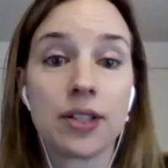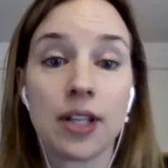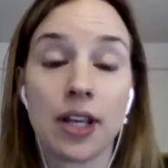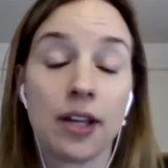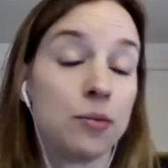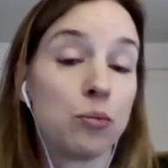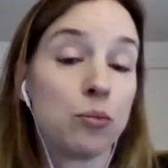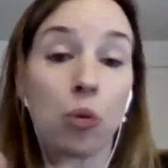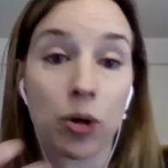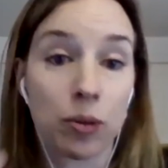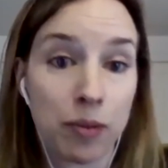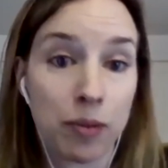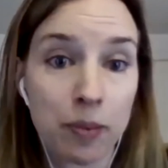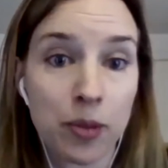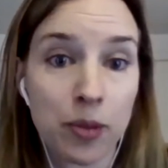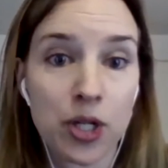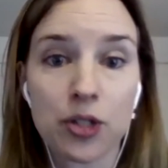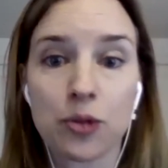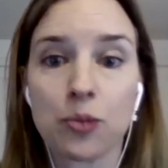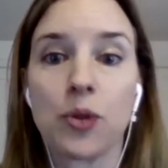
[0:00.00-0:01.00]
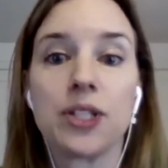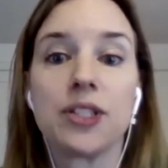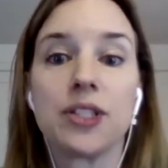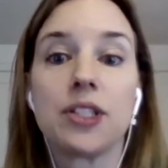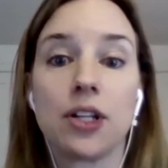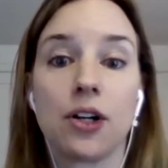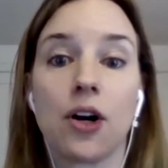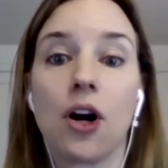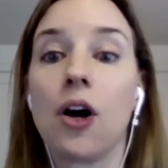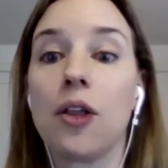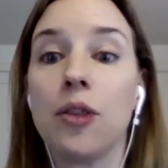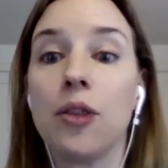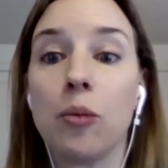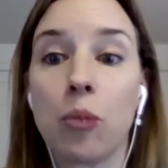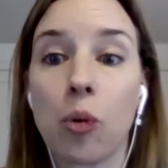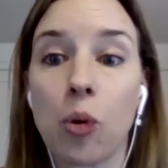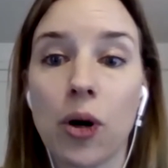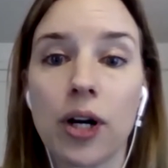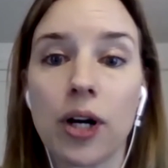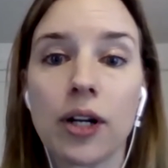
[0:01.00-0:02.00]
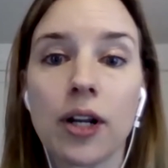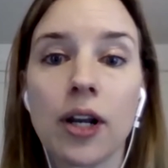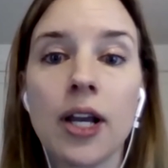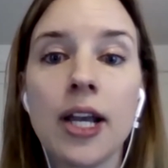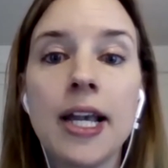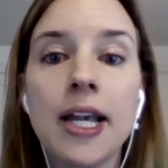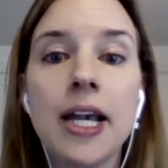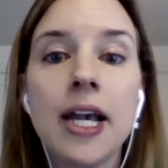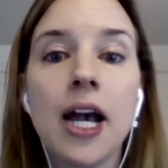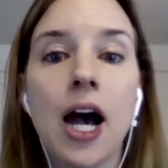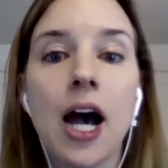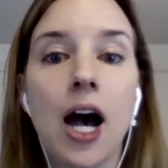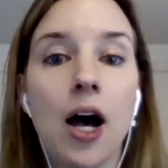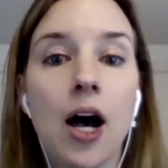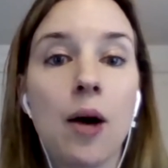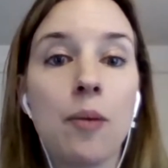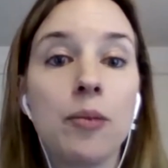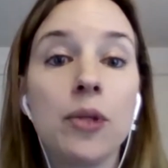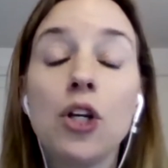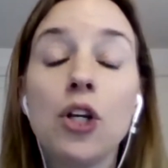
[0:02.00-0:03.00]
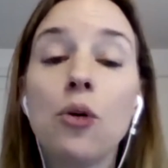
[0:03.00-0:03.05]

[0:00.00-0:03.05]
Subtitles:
and board members once they're on the board. And